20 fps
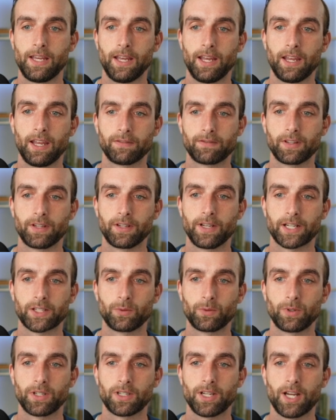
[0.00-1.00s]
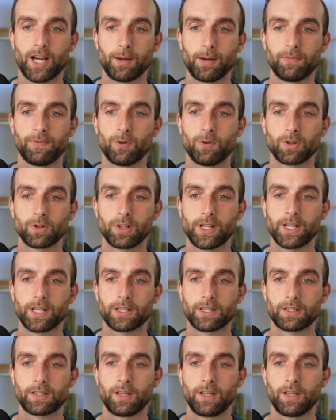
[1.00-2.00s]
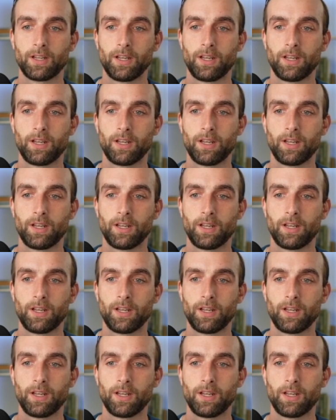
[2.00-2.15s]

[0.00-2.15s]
And for the next one, top four list,